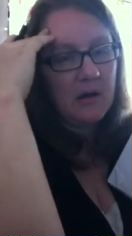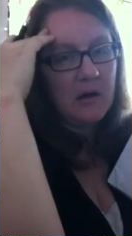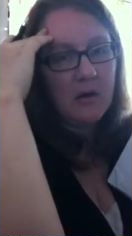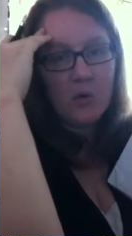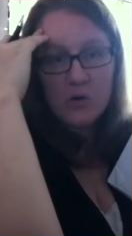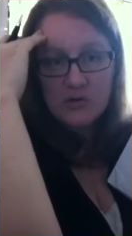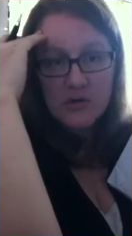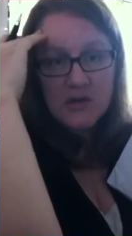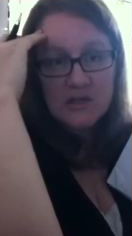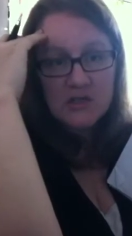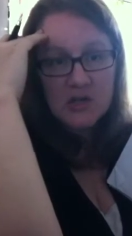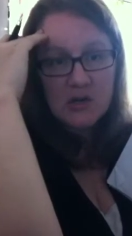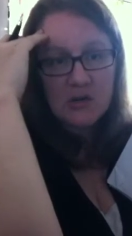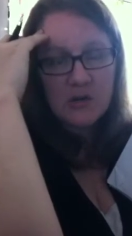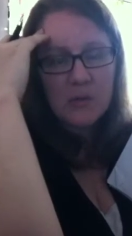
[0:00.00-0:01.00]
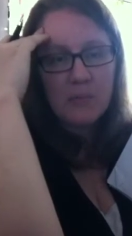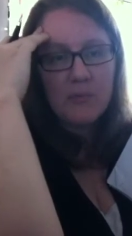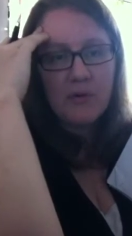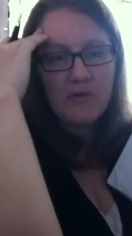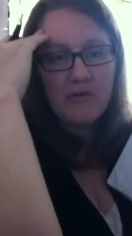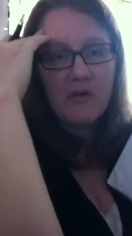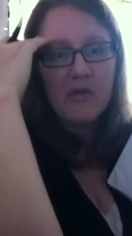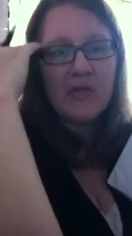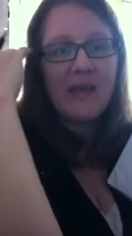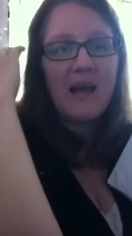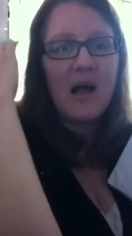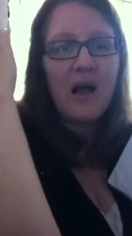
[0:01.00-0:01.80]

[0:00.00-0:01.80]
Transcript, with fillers: uh, or transgender prefer the